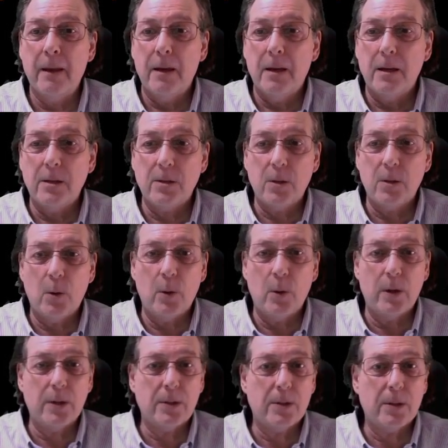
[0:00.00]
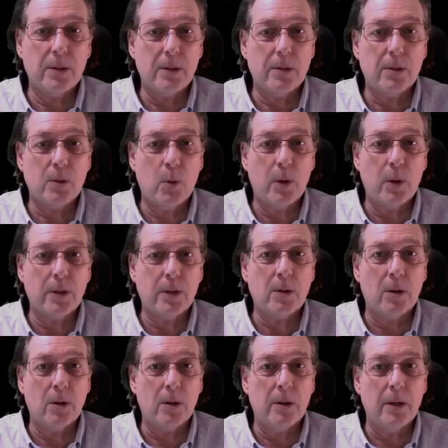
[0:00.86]
And so what does this Quick
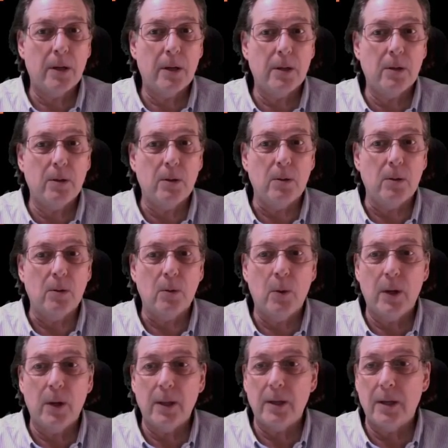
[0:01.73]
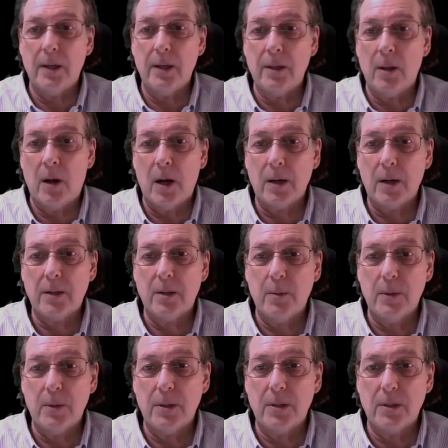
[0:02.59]
Start let you do? Well, it unlocks the
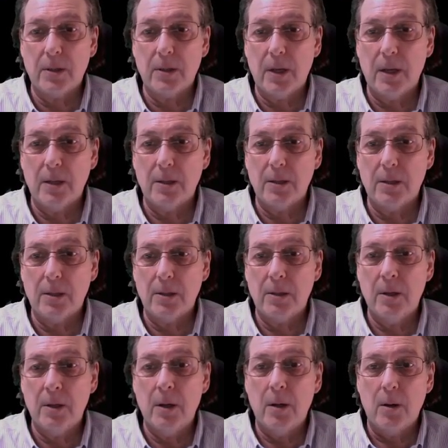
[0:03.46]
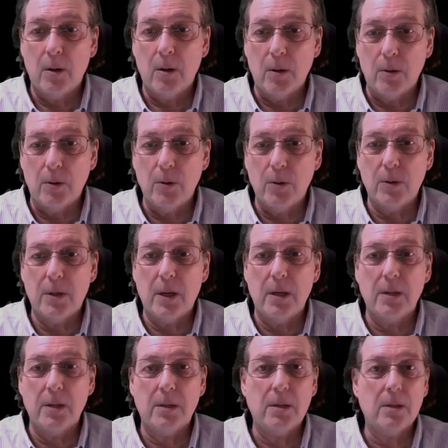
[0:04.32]
business cases or use
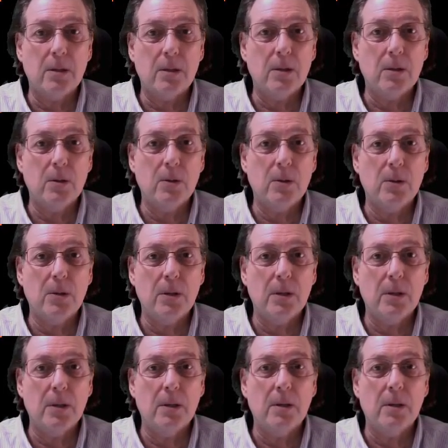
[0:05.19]
cases that you see